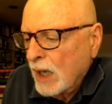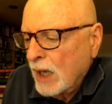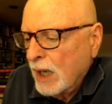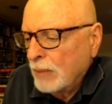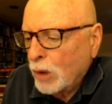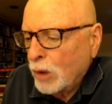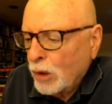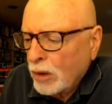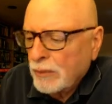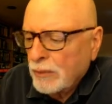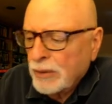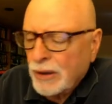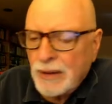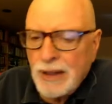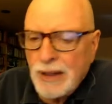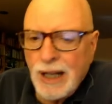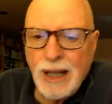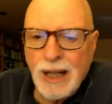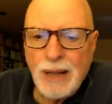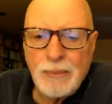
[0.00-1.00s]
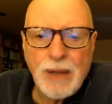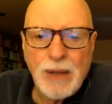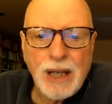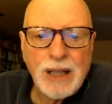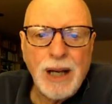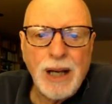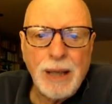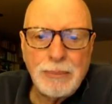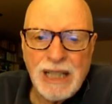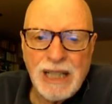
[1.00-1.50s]
moreover, um, the
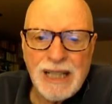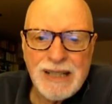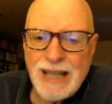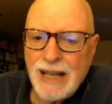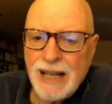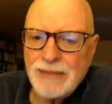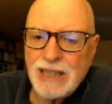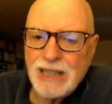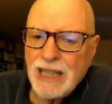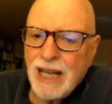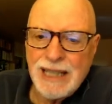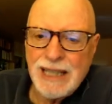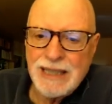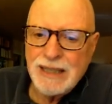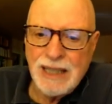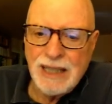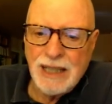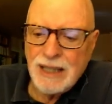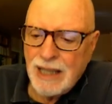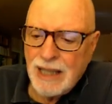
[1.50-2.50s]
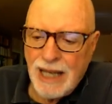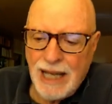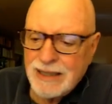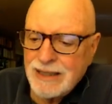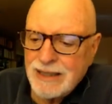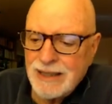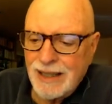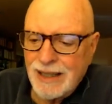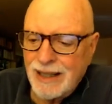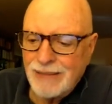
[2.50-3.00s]
communists have the idea
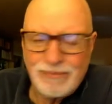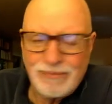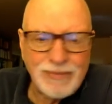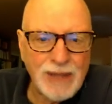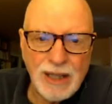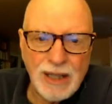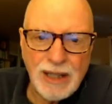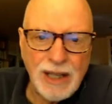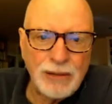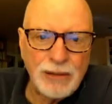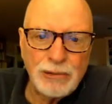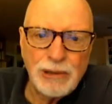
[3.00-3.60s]
that um, they're